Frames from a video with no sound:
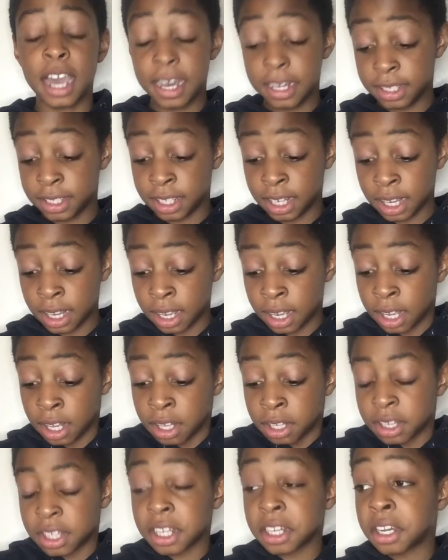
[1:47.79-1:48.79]
And
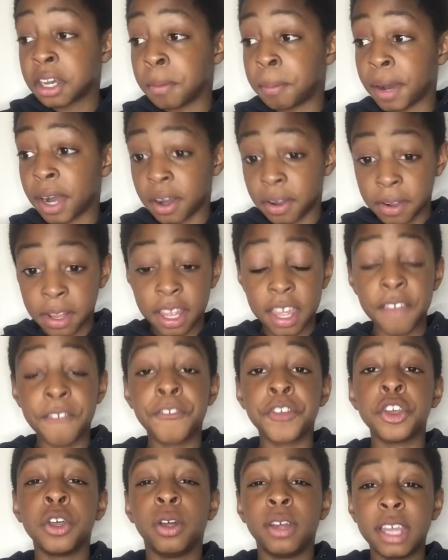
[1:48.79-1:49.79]
think about
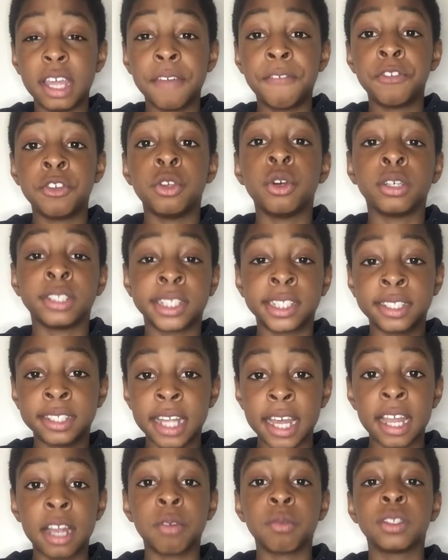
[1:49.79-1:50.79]
if you're
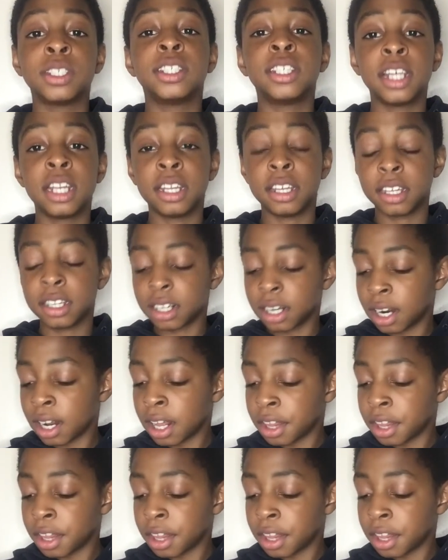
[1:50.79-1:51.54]
staying resilient,